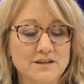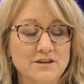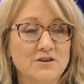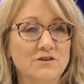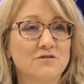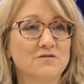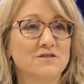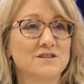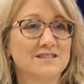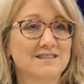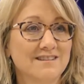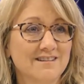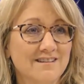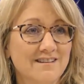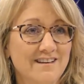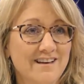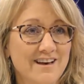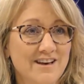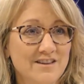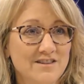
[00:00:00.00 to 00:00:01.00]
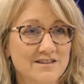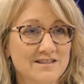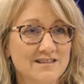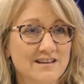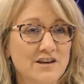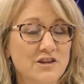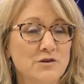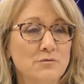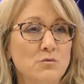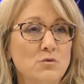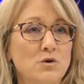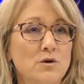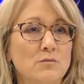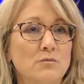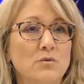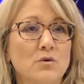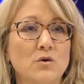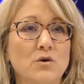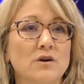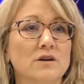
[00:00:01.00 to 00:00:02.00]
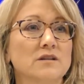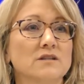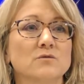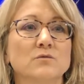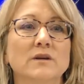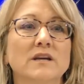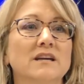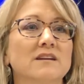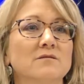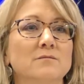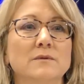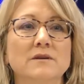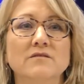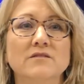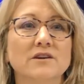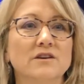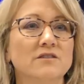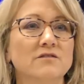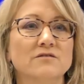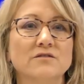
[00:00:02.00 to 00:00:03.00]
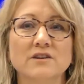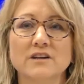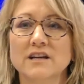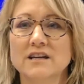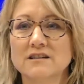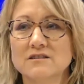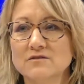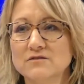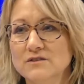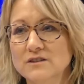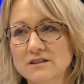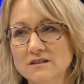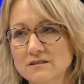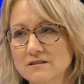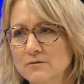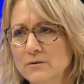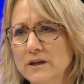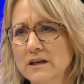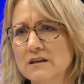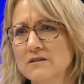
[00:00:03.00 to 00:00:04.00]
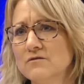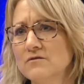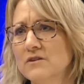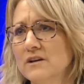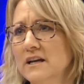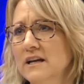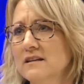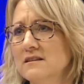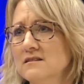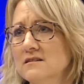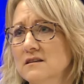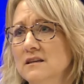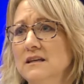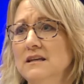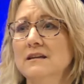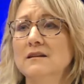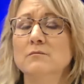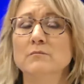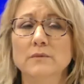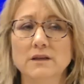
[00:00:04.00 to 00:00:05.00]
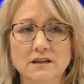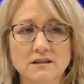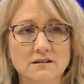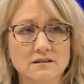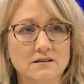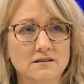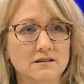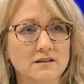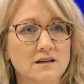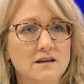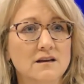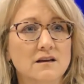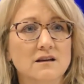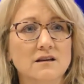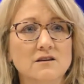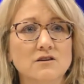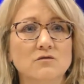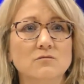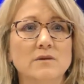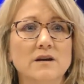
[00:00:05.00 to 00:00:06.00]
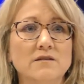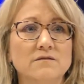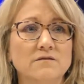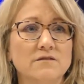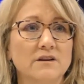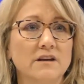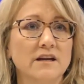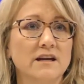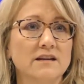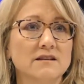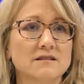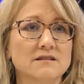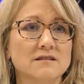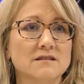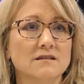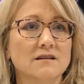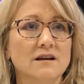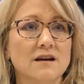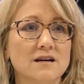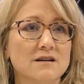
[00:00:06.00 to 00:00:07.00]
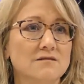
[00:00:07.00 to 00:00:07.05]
your physical health is all the more important. We can be very forgetful. We can forget to eat a meal. You might forget